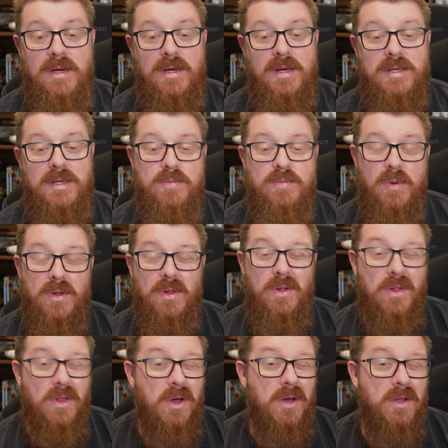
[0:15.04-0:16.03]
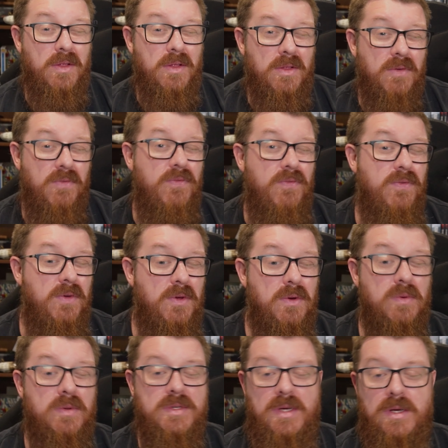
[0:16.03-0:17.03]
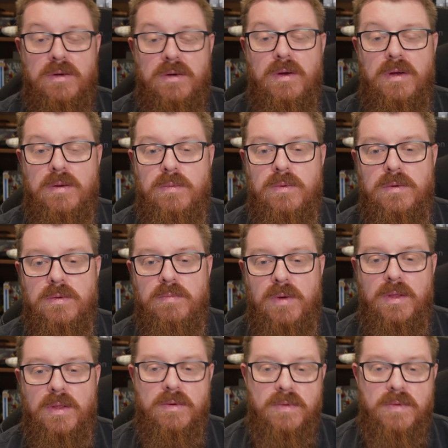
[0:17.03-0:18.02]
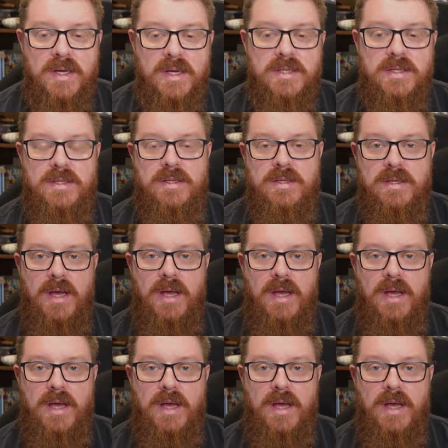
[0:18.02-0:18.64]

Spoiler alert, the view was incredible, but the rest,